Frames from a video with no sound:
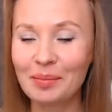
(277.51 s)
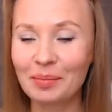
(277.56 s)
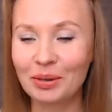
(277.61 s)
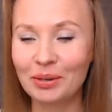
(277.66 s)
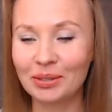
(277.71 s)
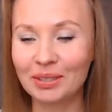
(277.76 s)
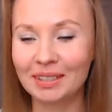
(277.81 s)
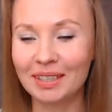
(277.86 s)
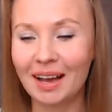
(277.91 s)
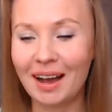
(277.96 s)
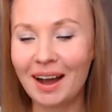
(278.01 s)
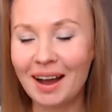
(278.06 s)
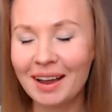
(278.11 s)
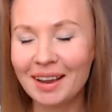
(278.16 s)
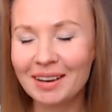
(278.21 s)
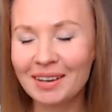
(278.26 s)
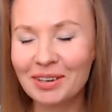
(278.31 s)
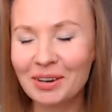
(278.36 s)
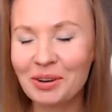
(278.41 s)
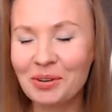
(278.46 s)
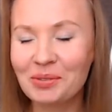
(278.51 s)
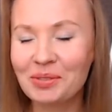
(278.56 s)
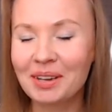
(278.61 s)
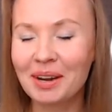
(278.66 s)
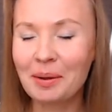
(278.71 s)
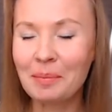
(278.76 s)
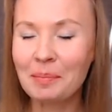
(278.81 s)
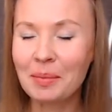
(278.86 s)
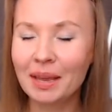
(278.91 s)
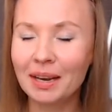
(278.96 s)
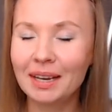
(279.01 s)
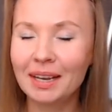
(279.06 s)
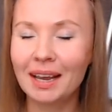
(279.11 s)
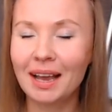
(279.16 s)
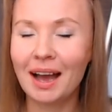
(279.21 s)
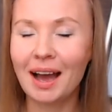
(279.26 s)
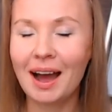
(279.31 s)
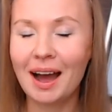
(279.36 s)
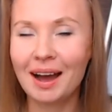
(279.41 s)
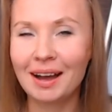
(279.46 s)
because i know there are
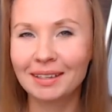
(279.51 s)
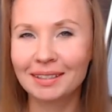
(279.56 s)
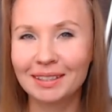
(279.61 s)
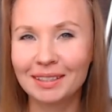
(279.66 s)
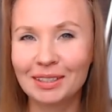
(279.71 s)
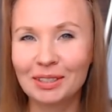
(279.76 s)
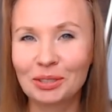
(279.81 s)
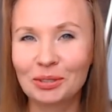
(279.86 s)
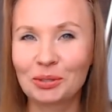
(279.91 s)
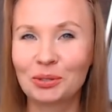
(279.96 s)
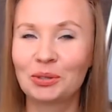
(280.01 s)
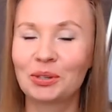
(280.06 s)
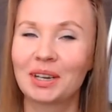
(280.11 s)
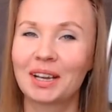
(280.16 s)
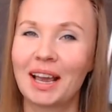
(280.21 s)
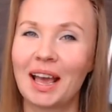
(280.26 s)
many artists who